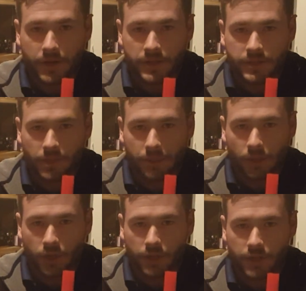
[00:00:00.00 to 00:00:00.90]
considerably
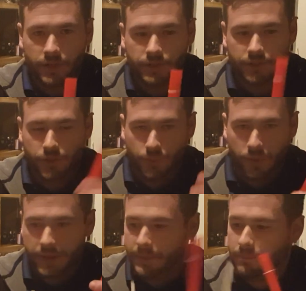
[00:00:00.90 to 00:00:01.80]
longer, so you
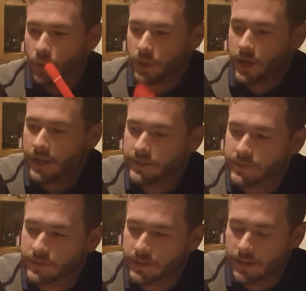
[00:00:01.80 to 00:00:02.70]
will get more
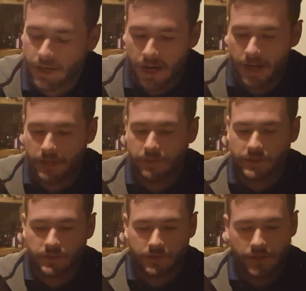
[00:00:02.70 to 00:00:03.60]
cuts out of
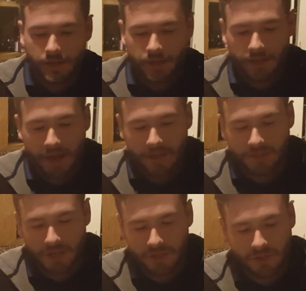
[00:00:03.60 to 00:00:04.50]
these gas
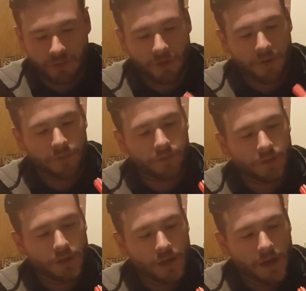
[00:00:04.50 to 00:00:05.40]
station straws.
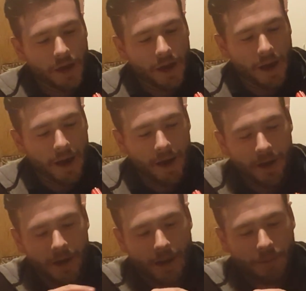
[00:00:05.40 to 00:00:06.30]

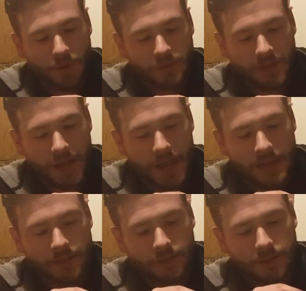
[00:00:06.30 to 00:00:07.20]
I'm using
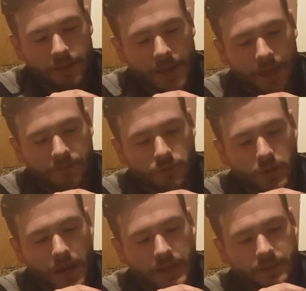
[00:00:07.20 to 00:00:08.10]
8. That gives you a
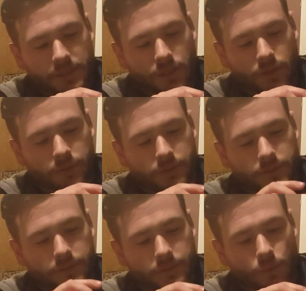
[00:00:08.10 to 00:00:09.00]
nice little
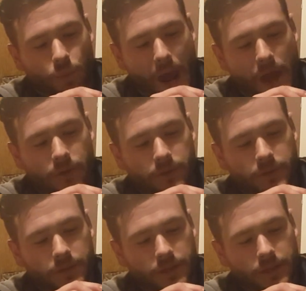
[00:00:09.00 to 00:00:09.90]

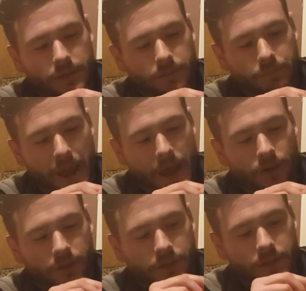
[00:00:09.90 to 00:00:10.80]
round
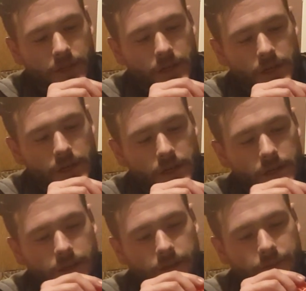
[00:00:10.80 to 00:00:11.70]
pattern.
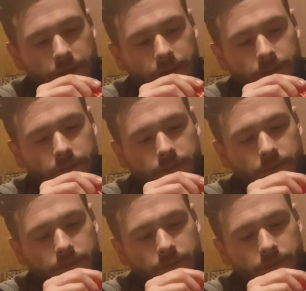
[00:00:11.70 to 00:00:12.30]
If I can